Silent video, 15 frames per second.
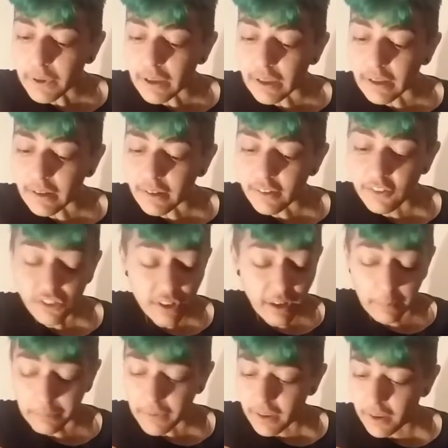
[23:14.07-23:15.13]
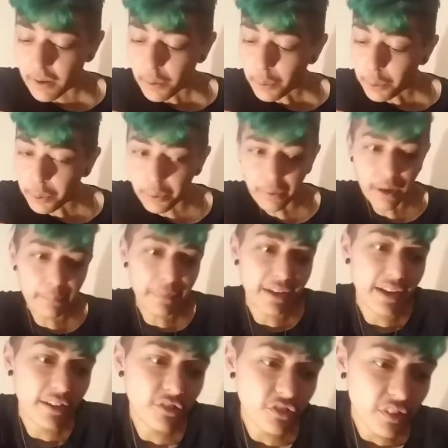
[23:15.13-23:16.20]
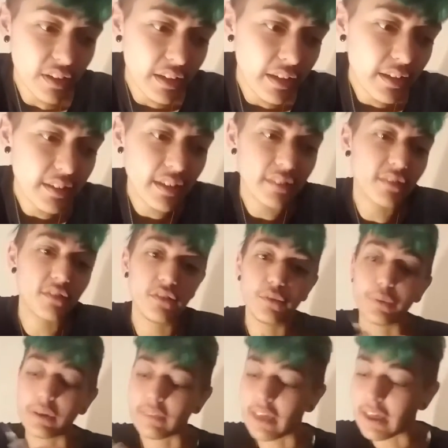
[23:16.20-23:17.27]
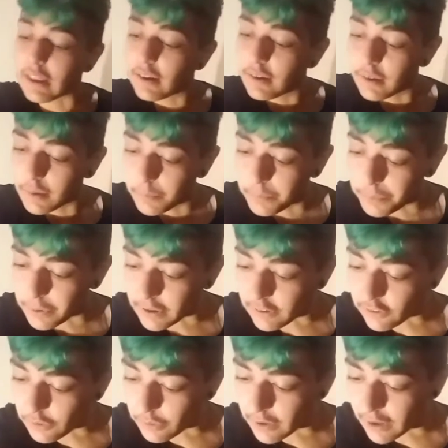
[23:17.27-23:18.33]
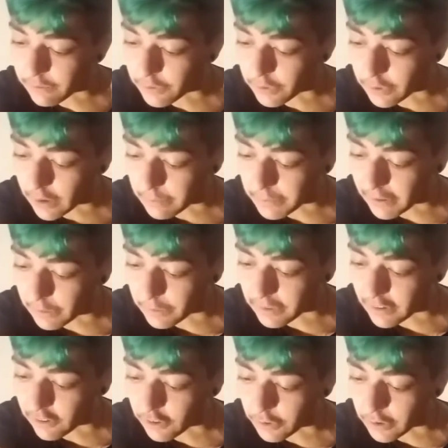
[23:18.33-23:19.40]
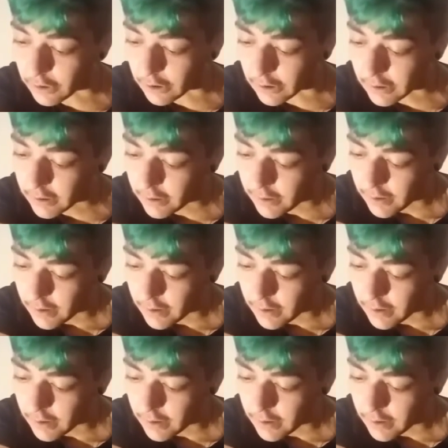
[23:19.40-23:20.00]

But, shut up. I might actually get to doing that pretty soon after I'm done with this current arc.